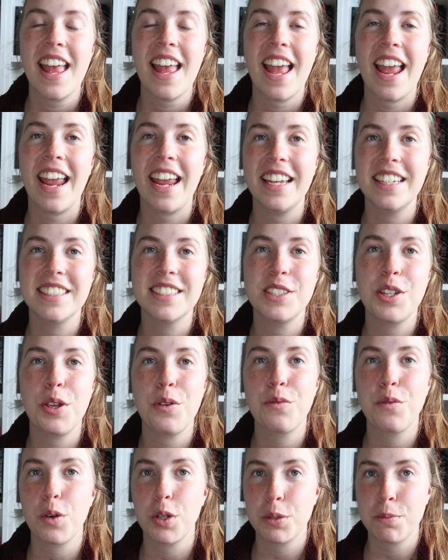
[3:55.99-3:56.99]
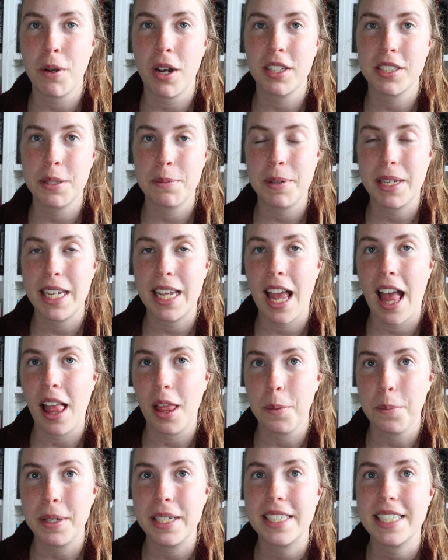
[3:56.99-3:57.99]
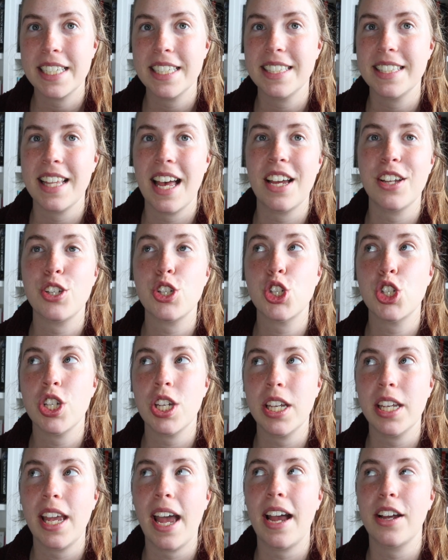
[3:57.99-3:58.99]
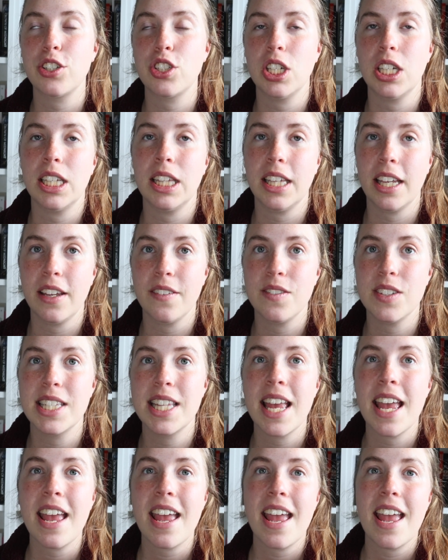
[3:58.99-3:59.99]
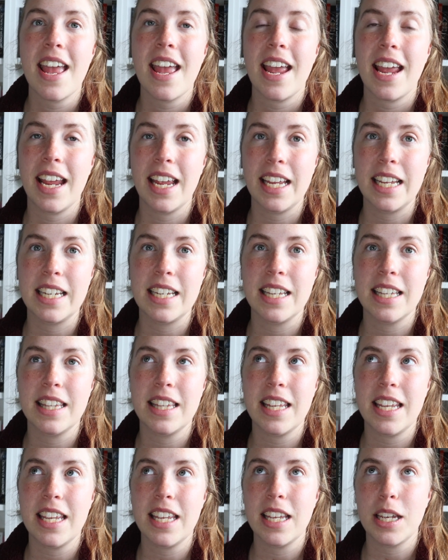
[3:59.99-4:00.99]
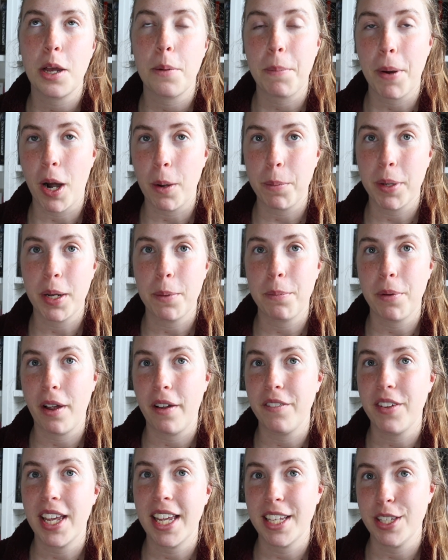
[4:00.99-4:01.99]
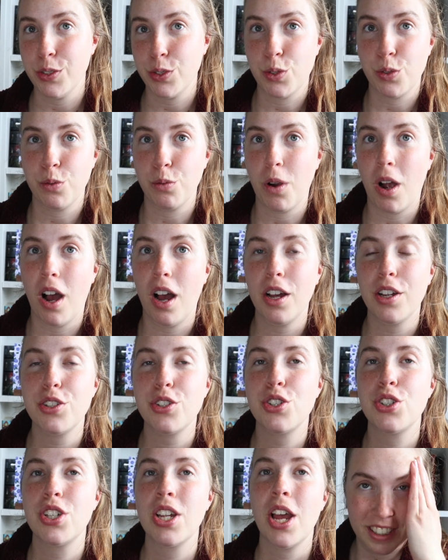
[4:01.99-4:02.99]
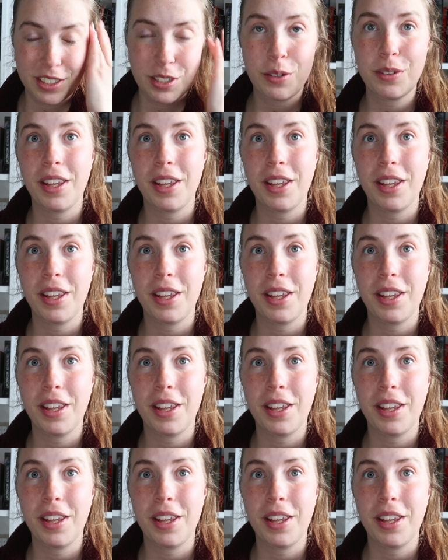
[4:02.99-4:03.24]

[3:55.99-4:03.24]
and the forced proximity element is that she actually lives in the apartment above his garage, so